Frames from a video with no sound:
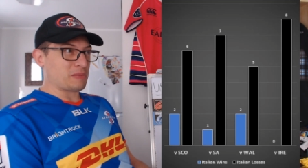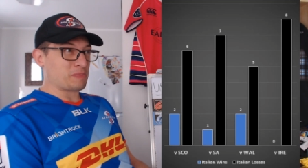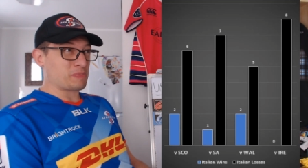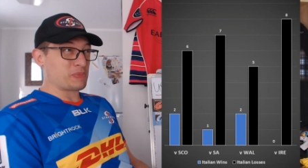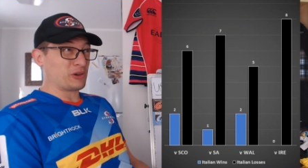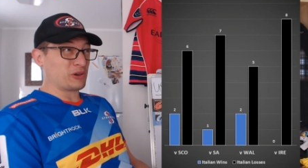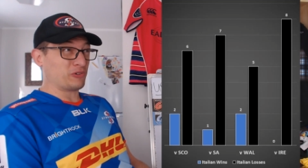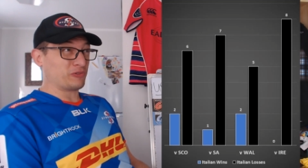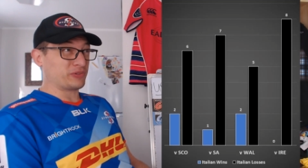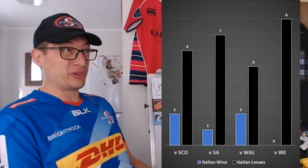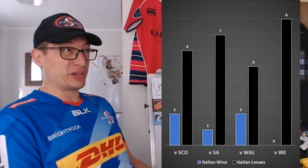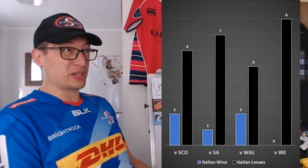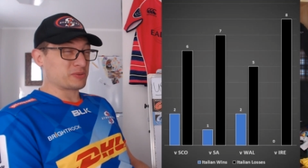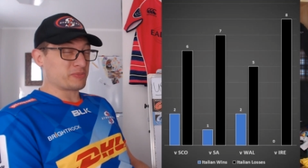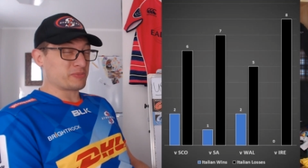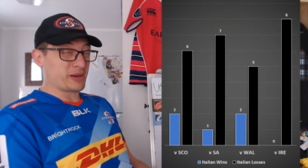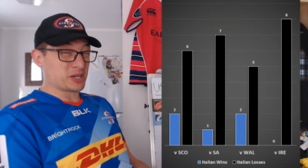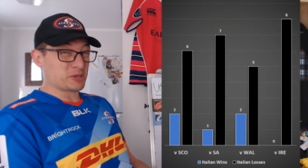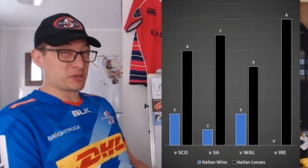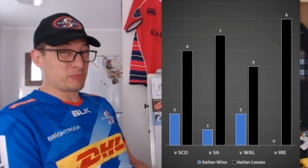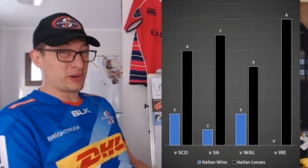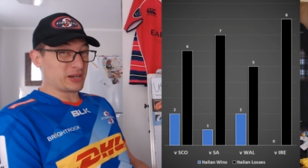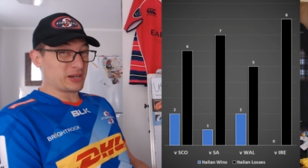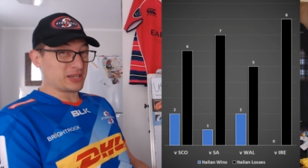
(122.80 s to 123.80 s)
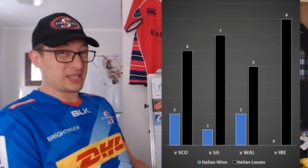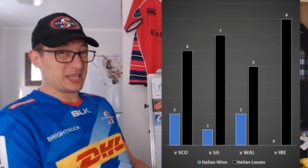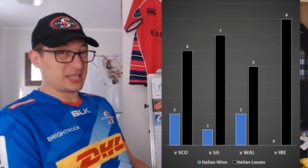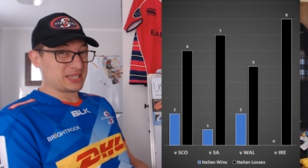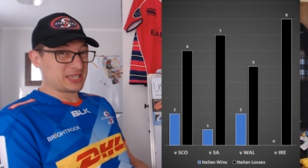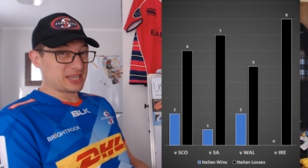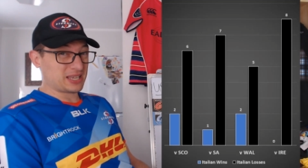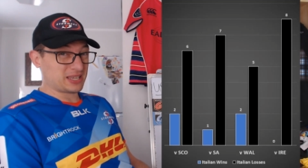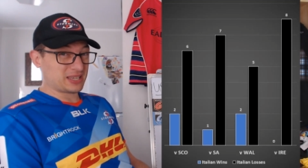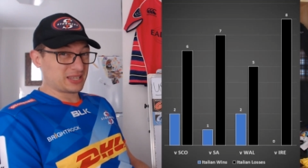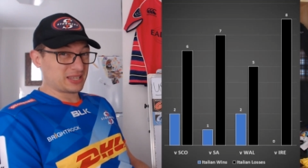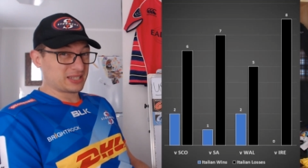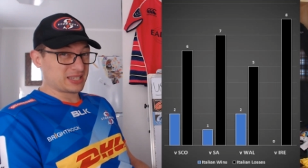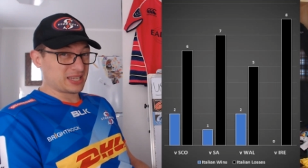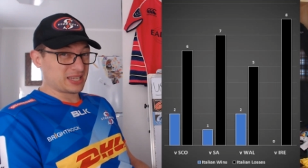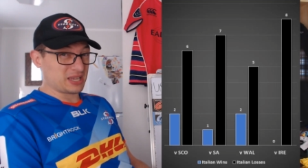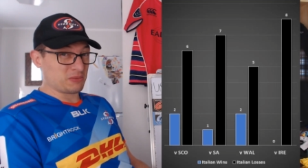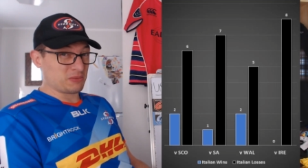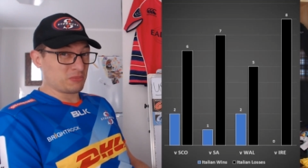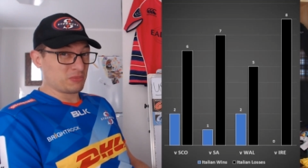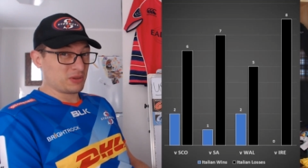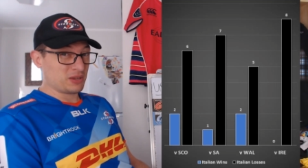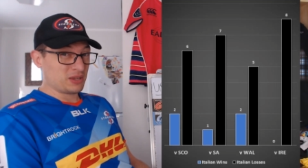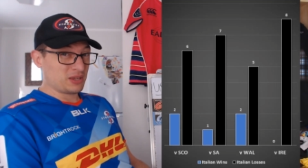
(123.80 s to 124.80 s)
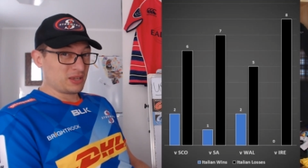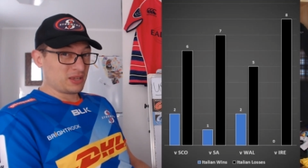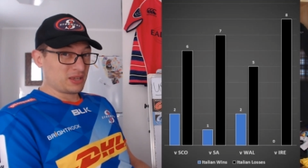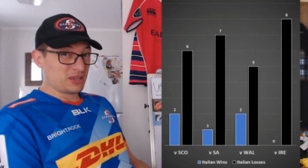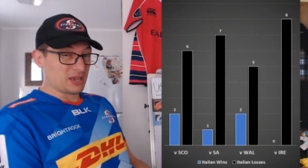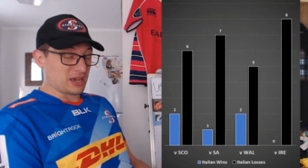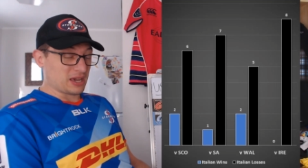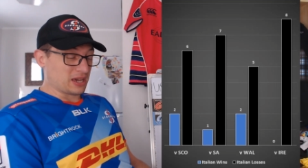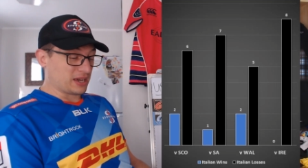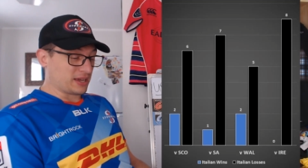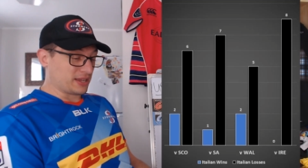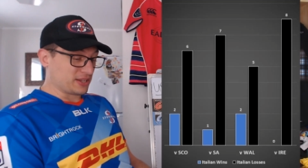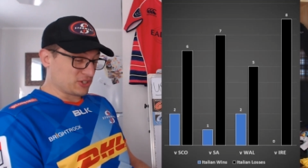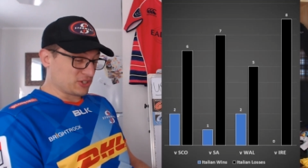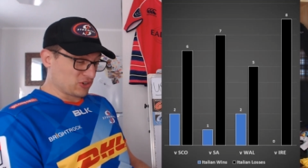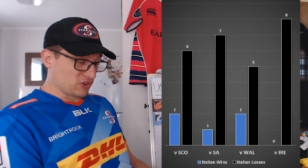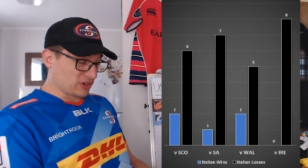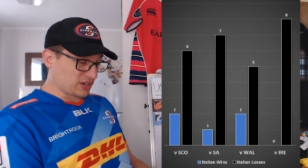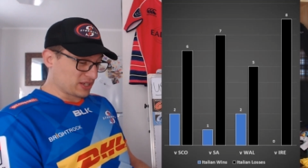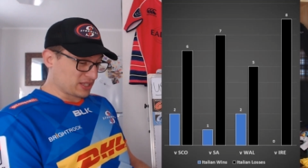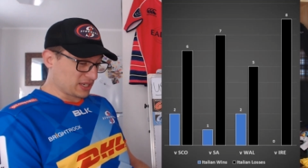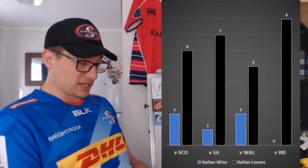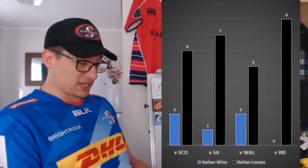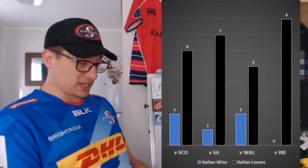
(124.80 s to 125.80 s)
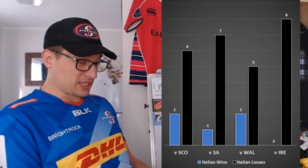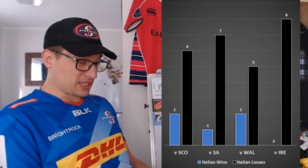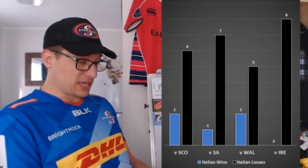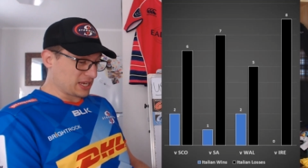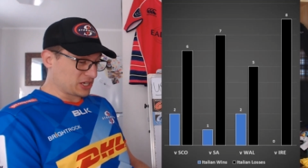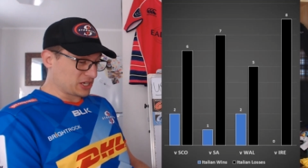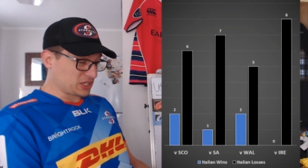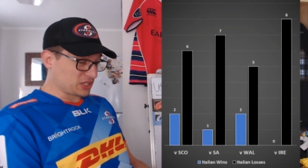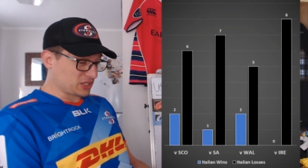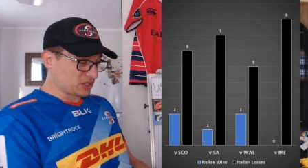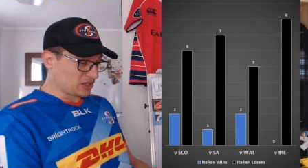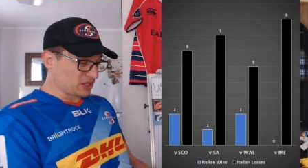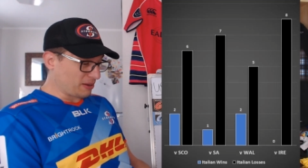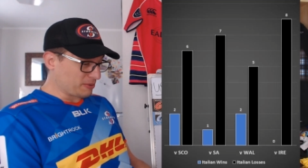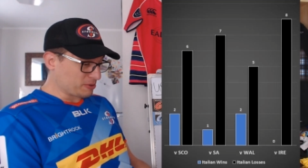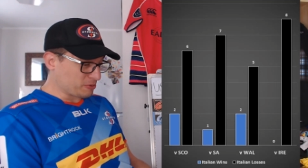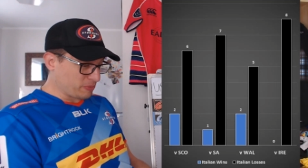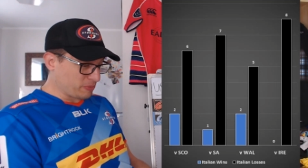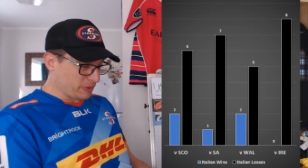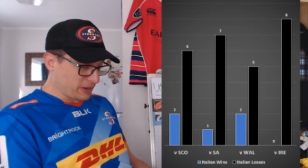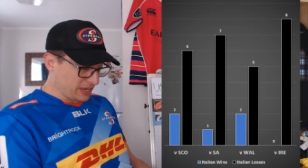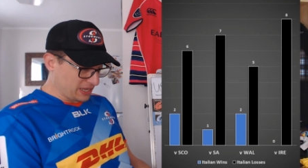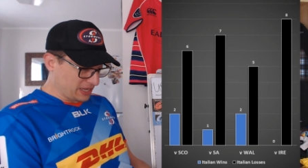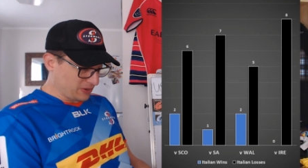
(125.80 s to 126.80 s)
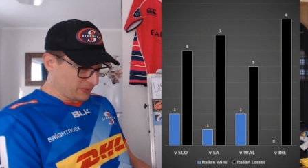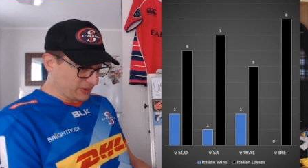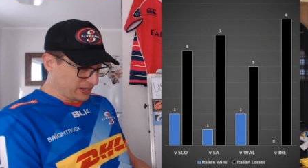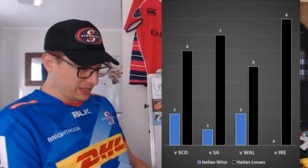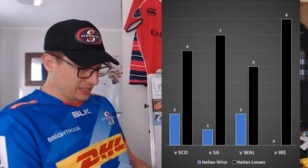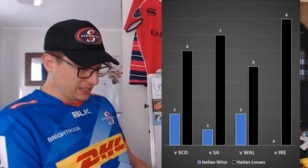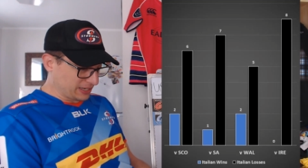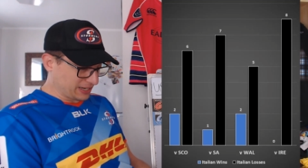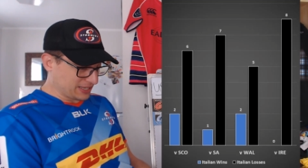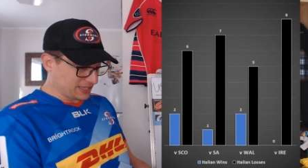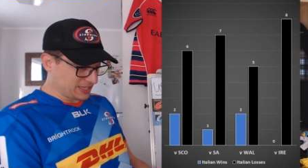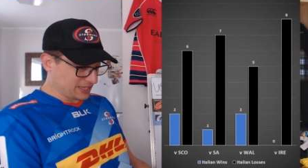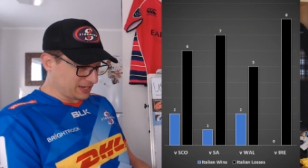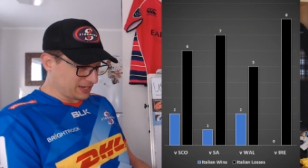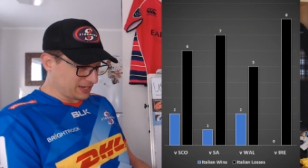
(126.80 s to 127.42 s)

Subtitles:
pilfered as much by the Italian team during Six Nations times. But anyway, like I said,